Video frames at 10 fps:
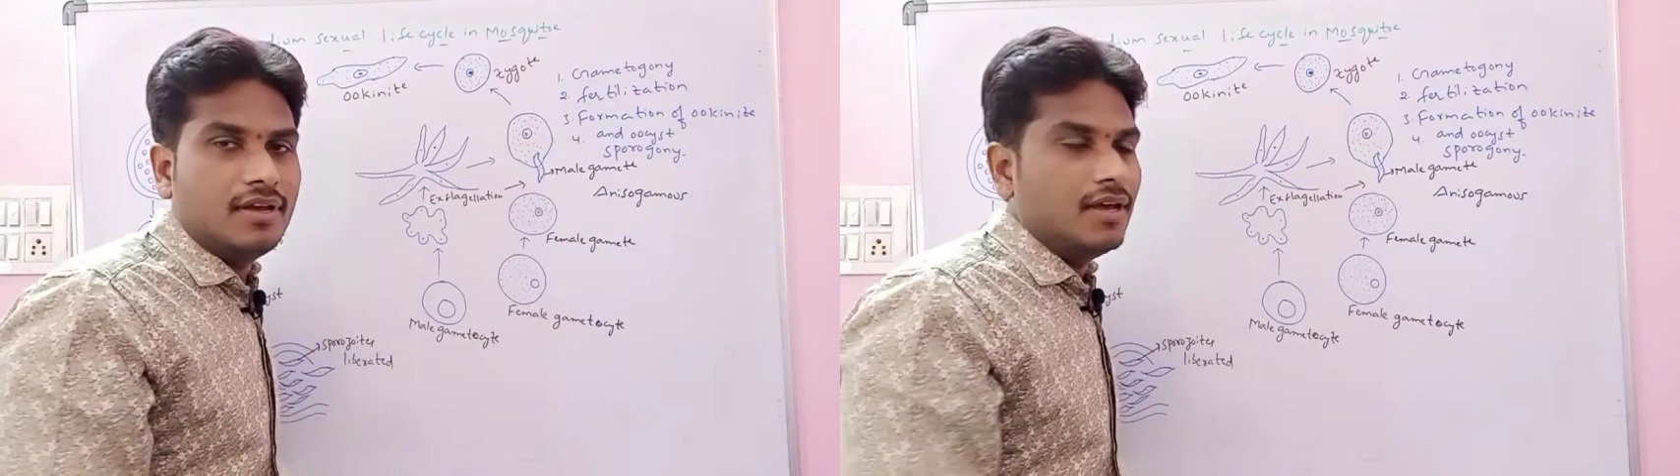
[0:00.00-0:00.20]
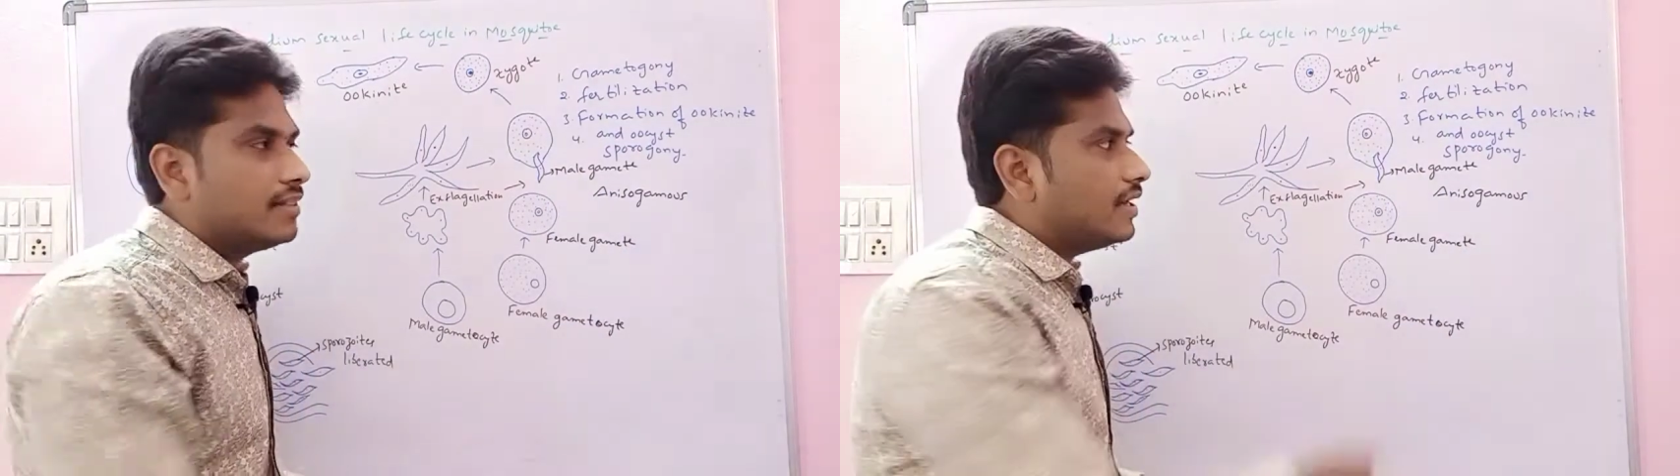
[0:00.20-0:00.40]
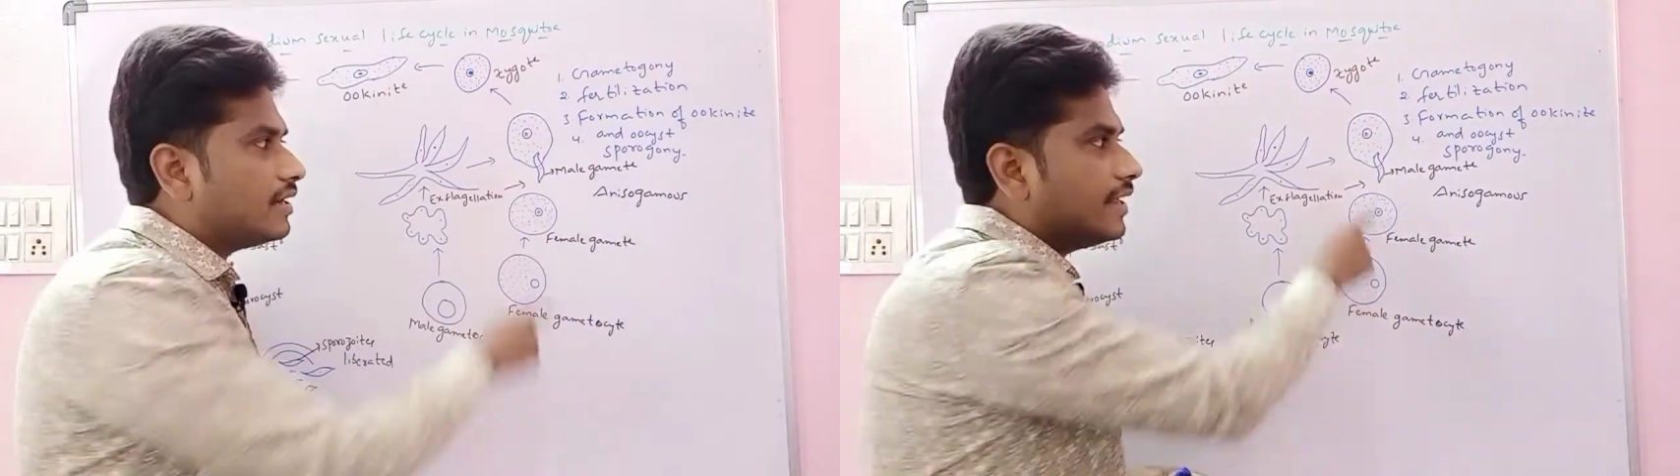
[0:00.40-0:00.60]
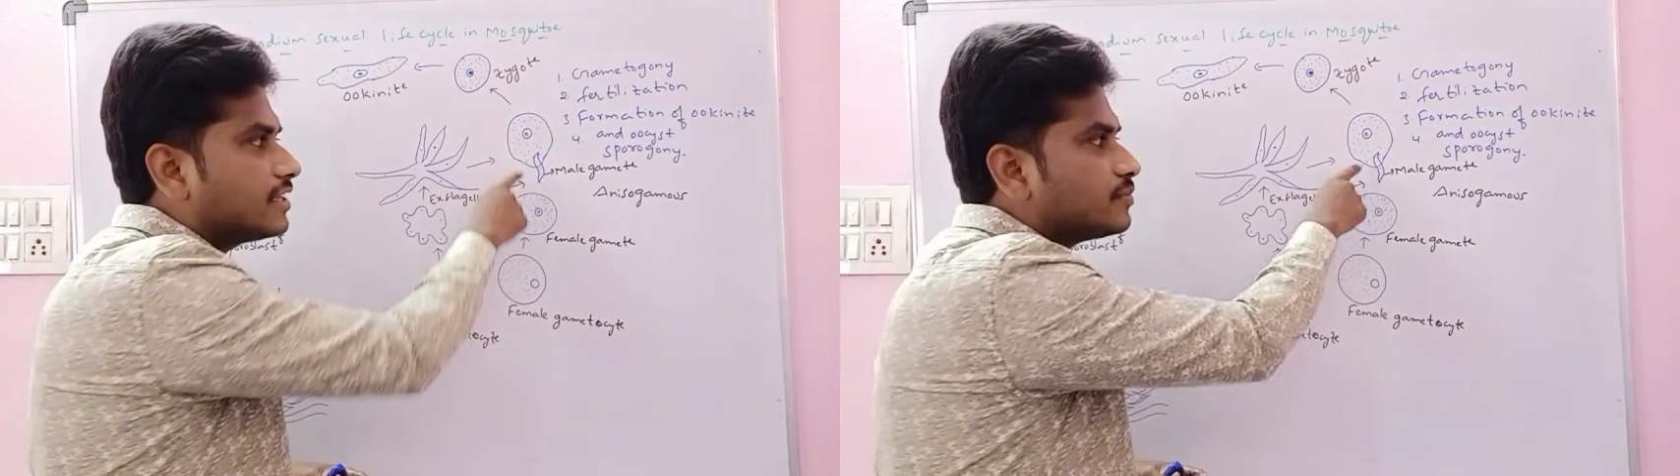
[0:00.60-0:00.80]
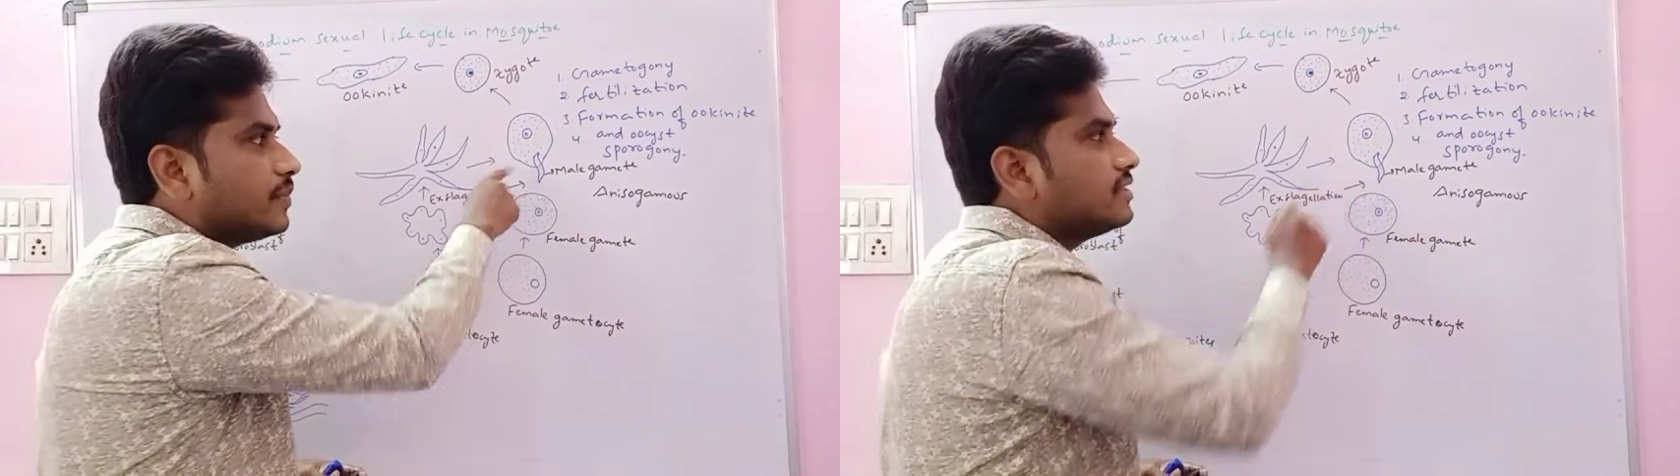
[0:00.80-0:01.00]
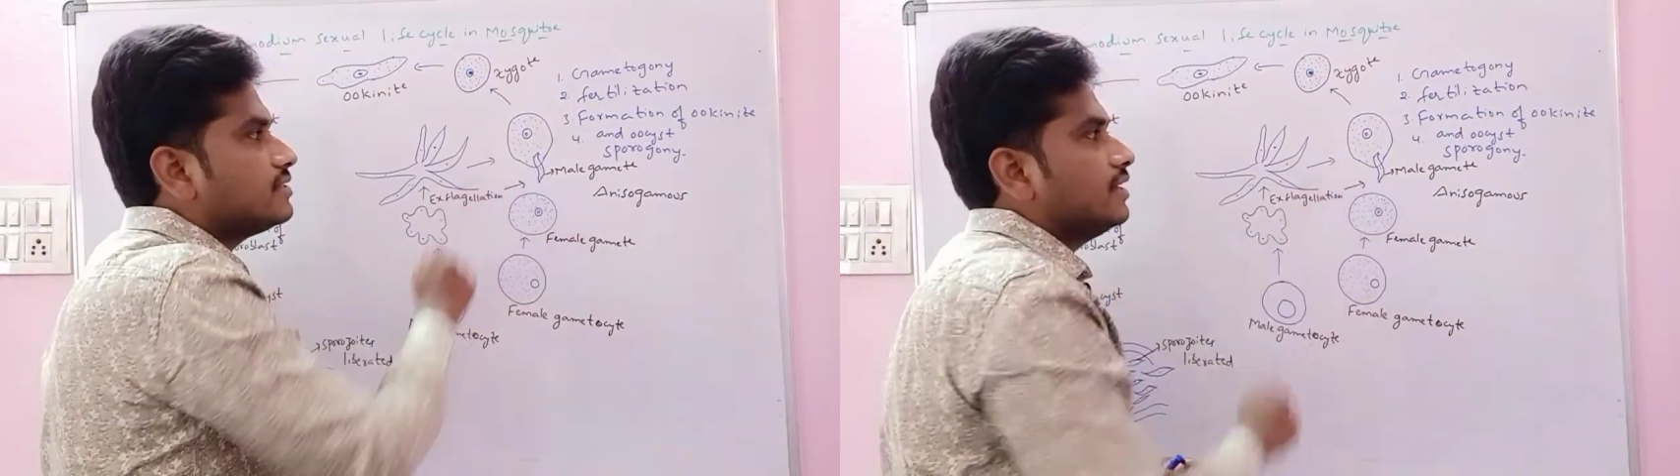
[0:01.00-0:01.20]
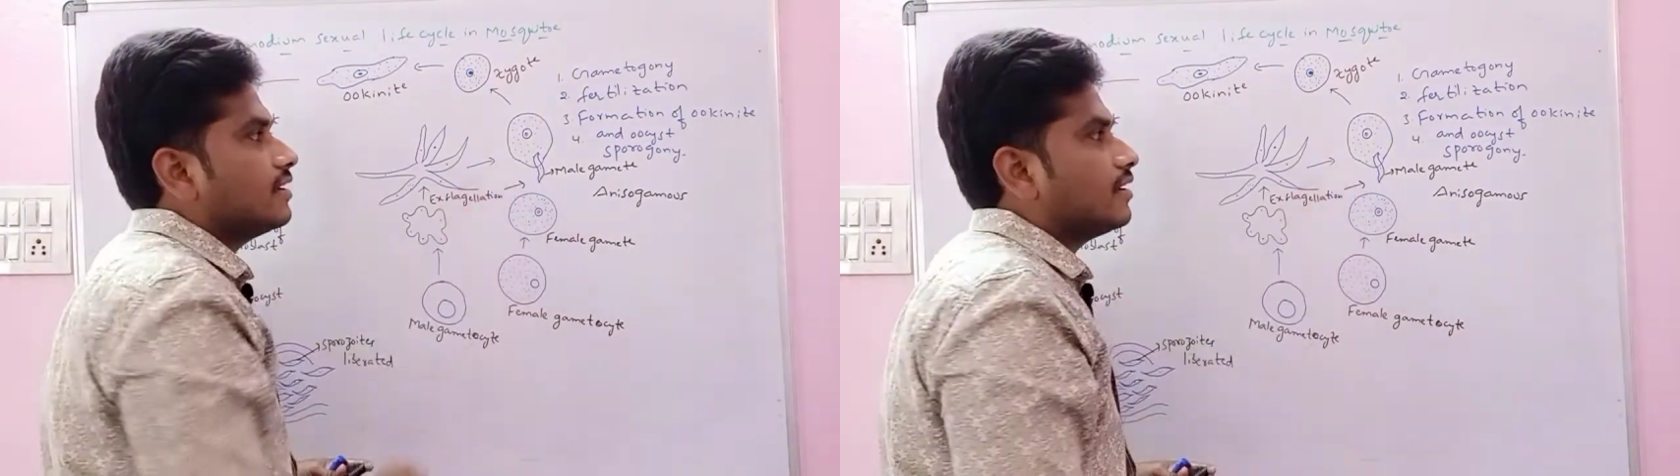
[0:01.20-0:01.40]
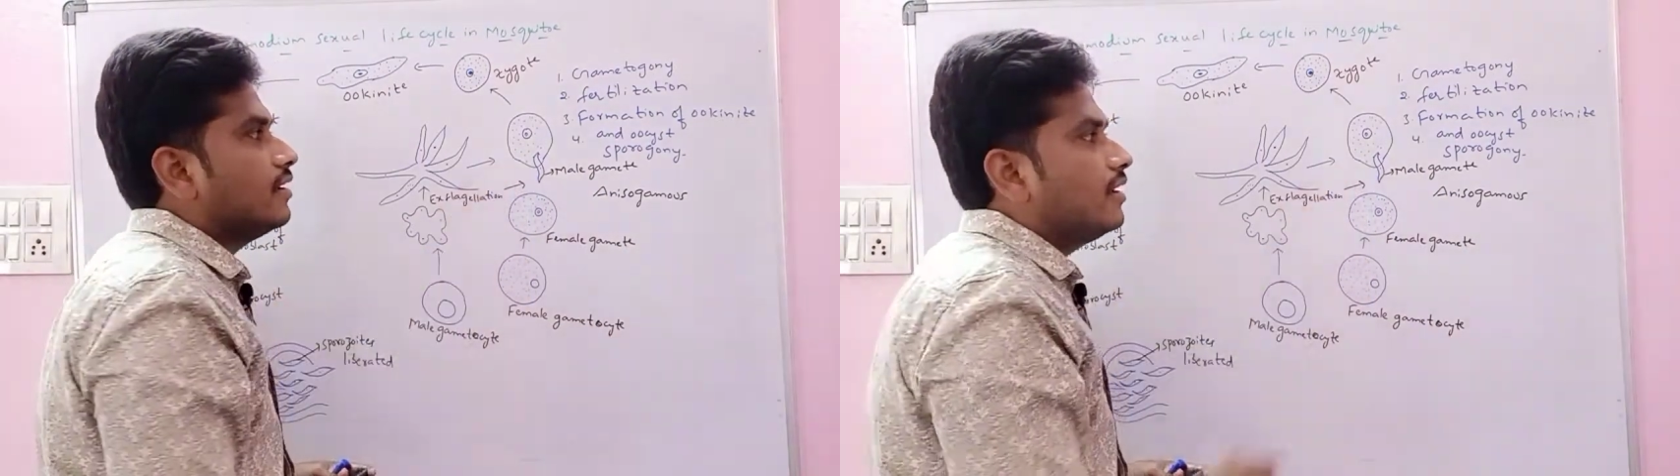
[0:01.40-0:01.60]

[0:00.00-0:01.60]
That takes place here.